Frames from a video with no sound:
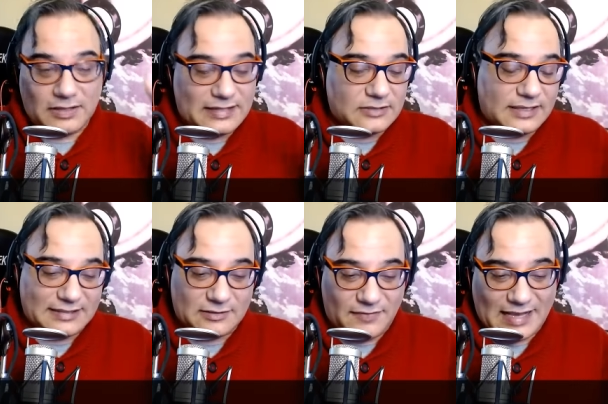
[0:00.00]
It sounds
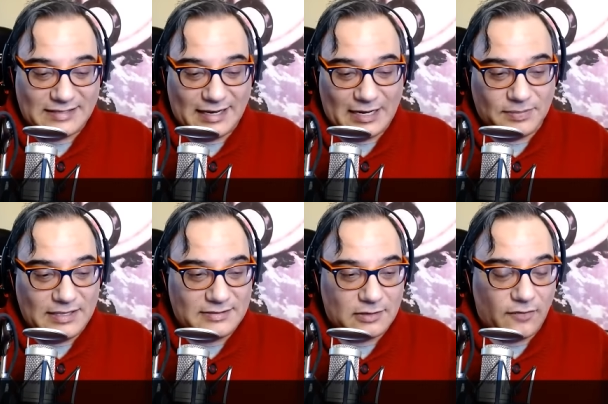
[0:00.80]
like it's a fascinating
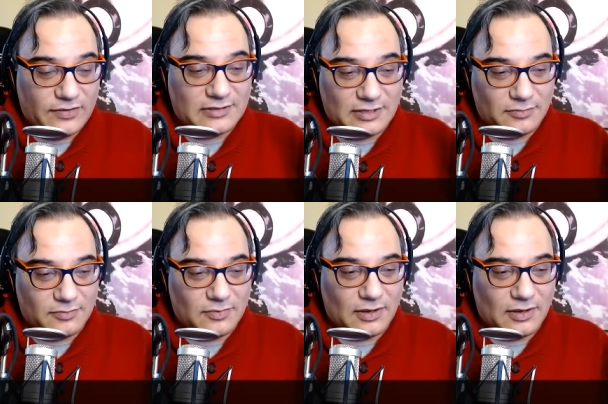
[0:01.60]
place. Obviously,